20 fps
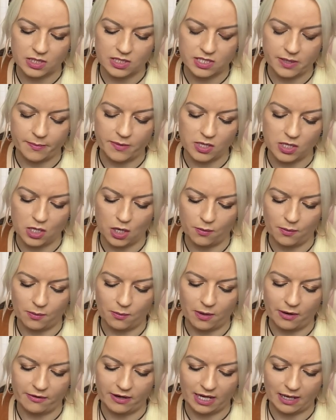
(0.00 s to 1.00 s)
some of you are
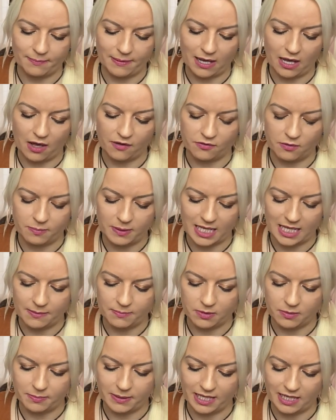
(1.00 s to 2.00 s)
worrying about other
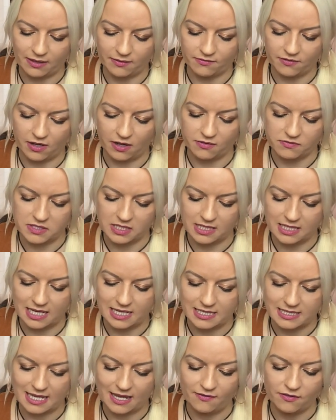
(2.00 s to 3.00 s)
people being involved in
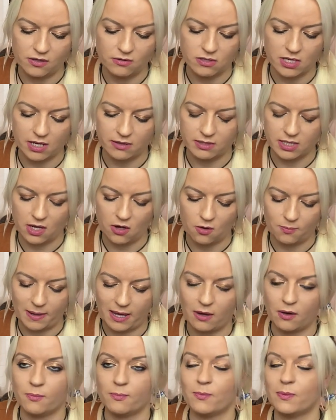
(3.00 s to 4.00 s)
this. If you don't know
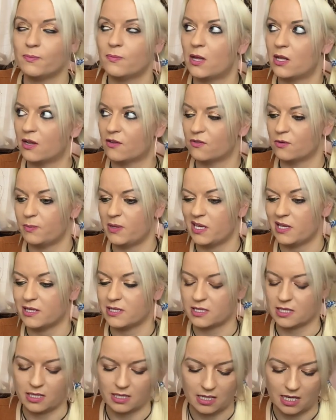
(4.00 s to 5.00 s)
about another
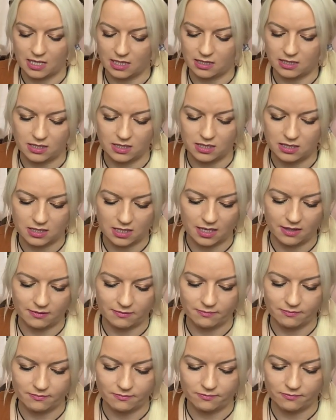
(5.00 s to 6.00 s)
person, then
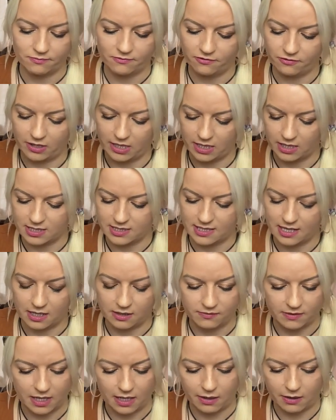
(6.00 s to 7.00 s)
don't freak
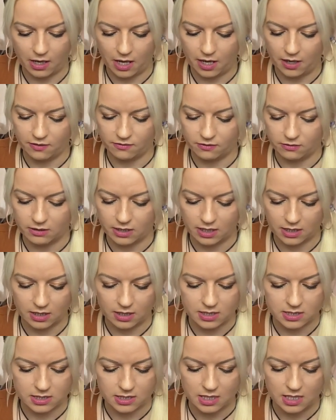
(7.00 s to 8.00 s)
yourself out over it,
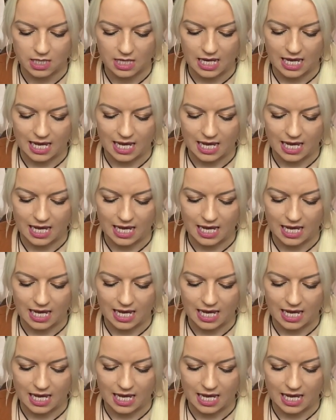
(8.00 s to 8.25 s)
because